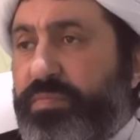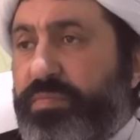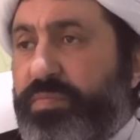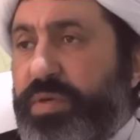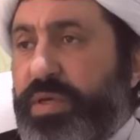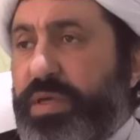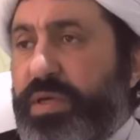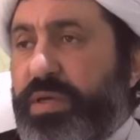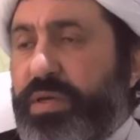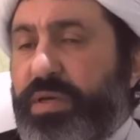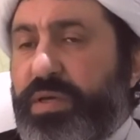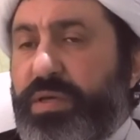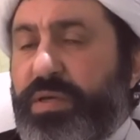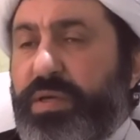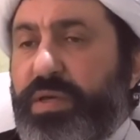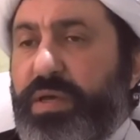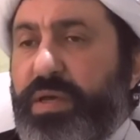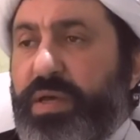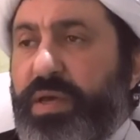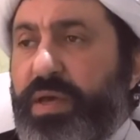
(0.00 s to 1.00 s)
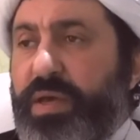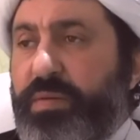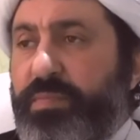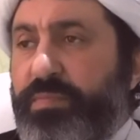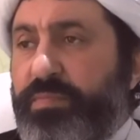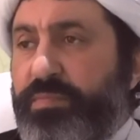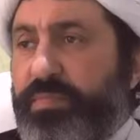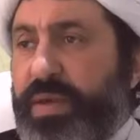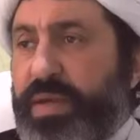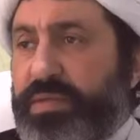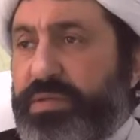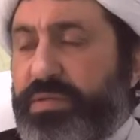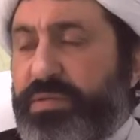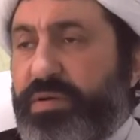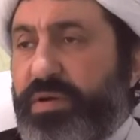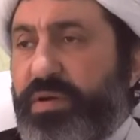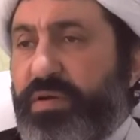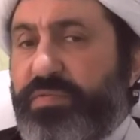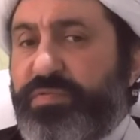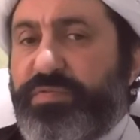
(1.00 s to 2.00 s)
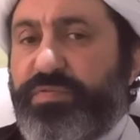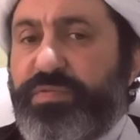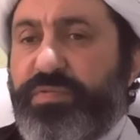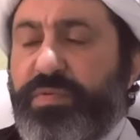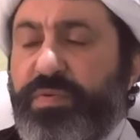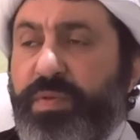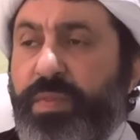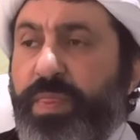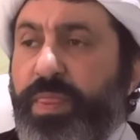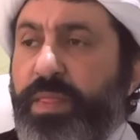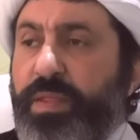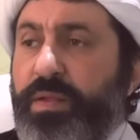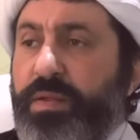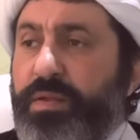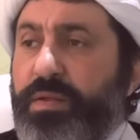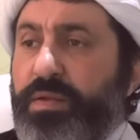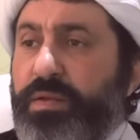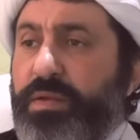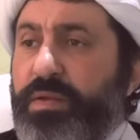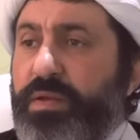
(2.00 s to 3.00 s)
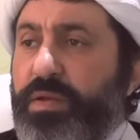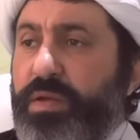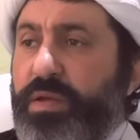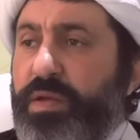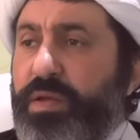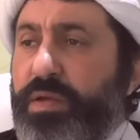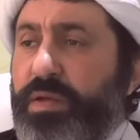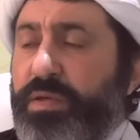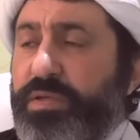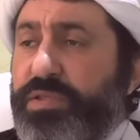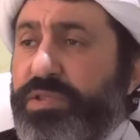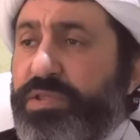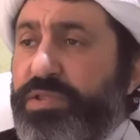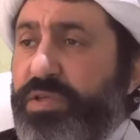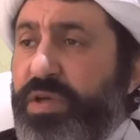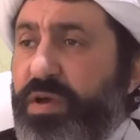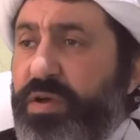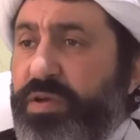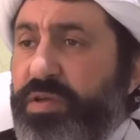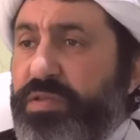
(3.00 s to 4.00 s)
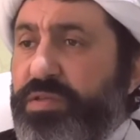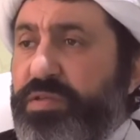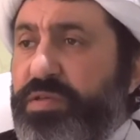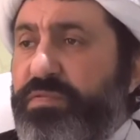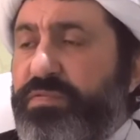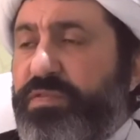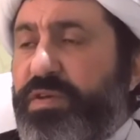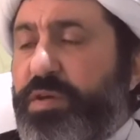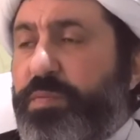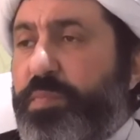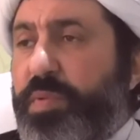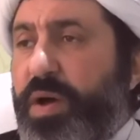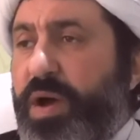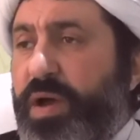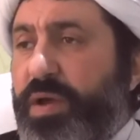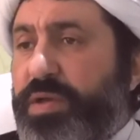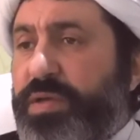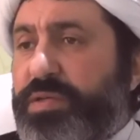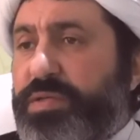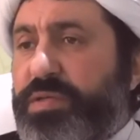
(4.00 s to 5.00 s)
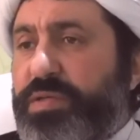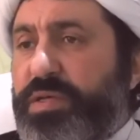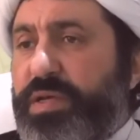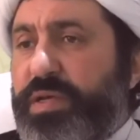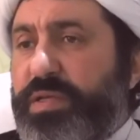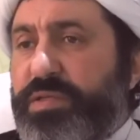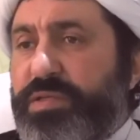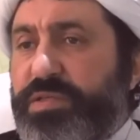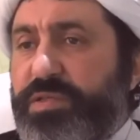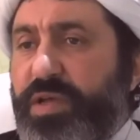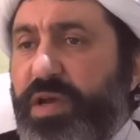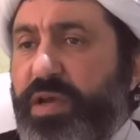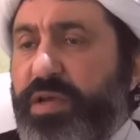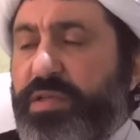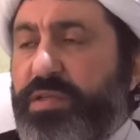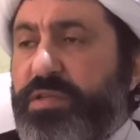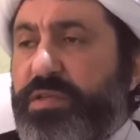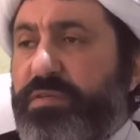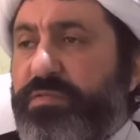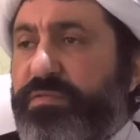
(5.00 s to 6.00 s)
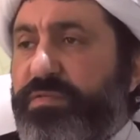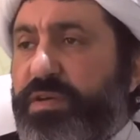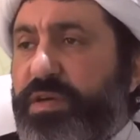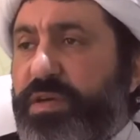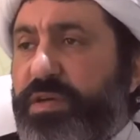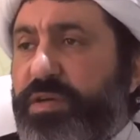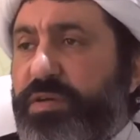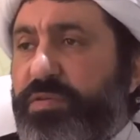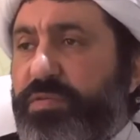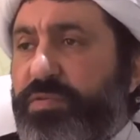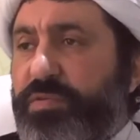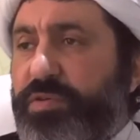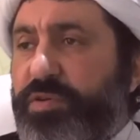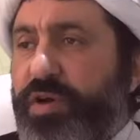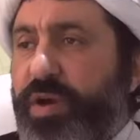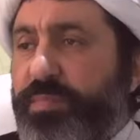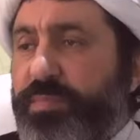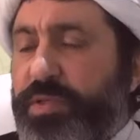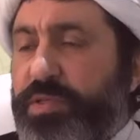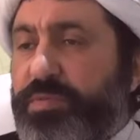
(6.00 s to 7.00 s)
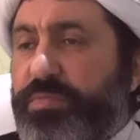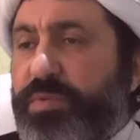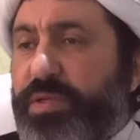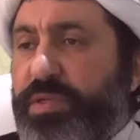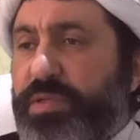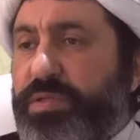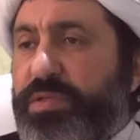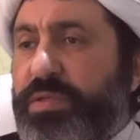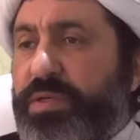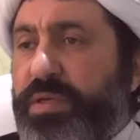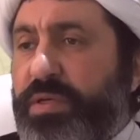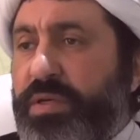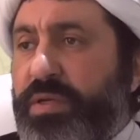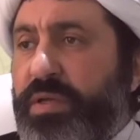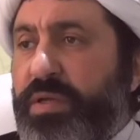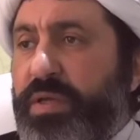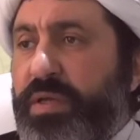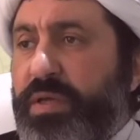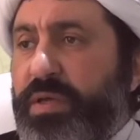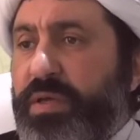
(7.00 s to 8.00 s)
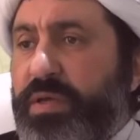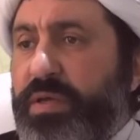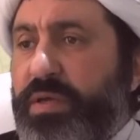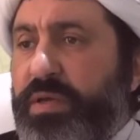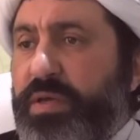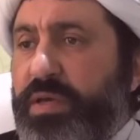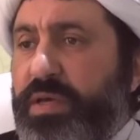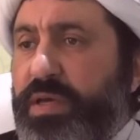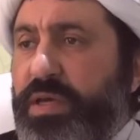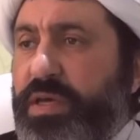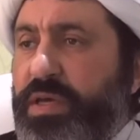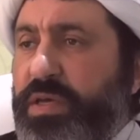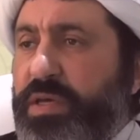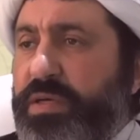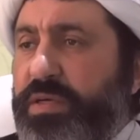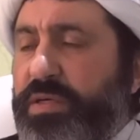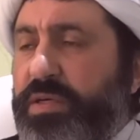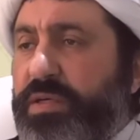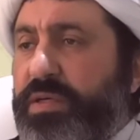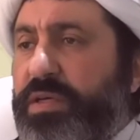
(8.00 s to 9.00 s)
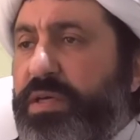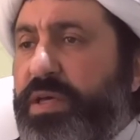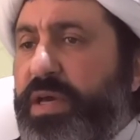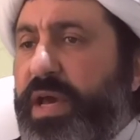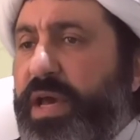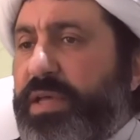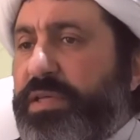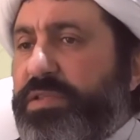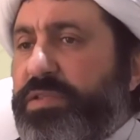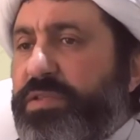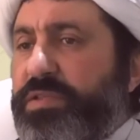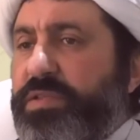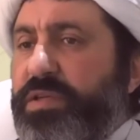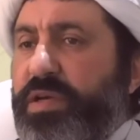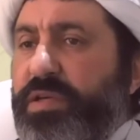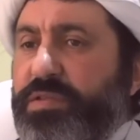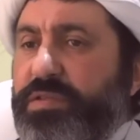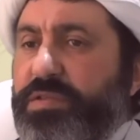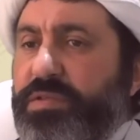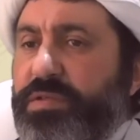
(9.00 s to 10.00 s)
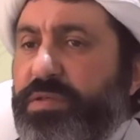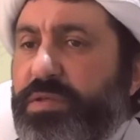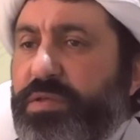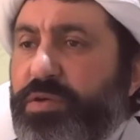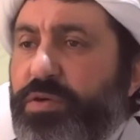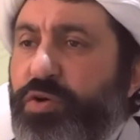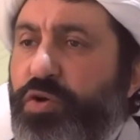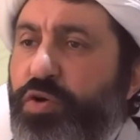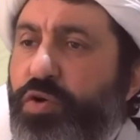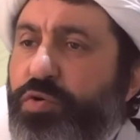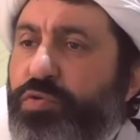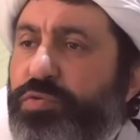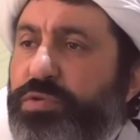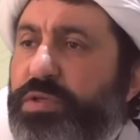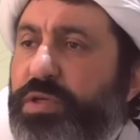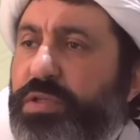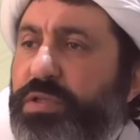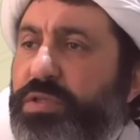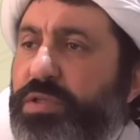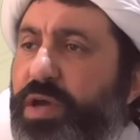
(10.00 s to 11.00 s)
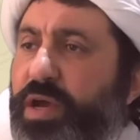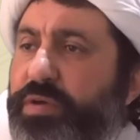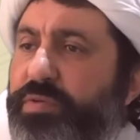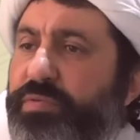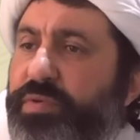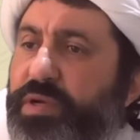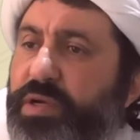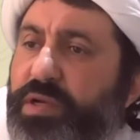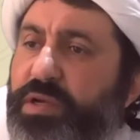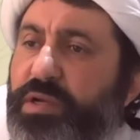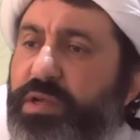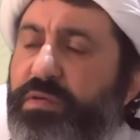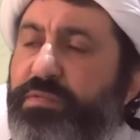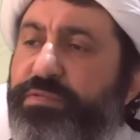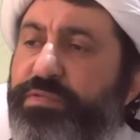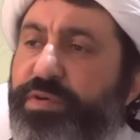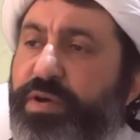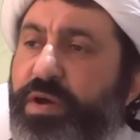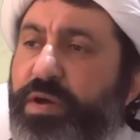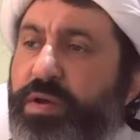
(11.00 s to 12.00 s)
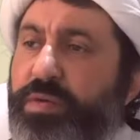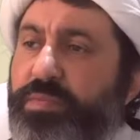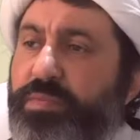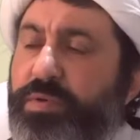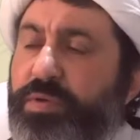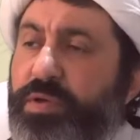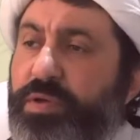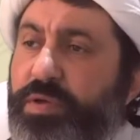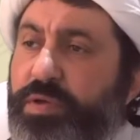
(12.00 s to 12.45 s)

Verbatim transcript: being a matter of uh, scientific piety and scientific you know commitment here he has not quoted directly from